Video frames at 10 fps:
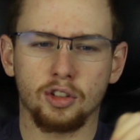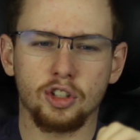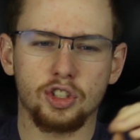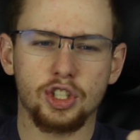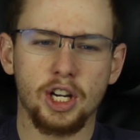
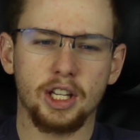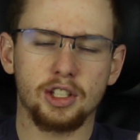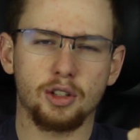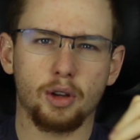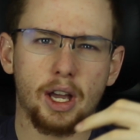good
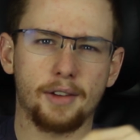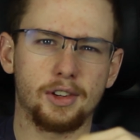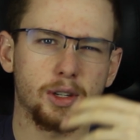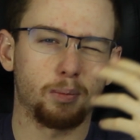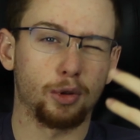chance you
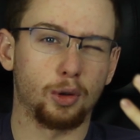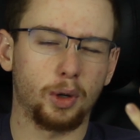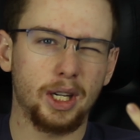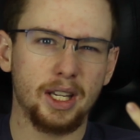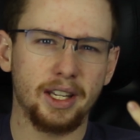haven't
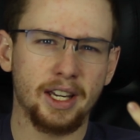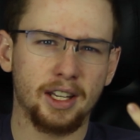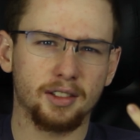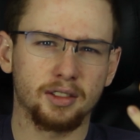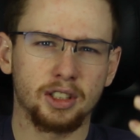deployed it
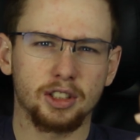yet,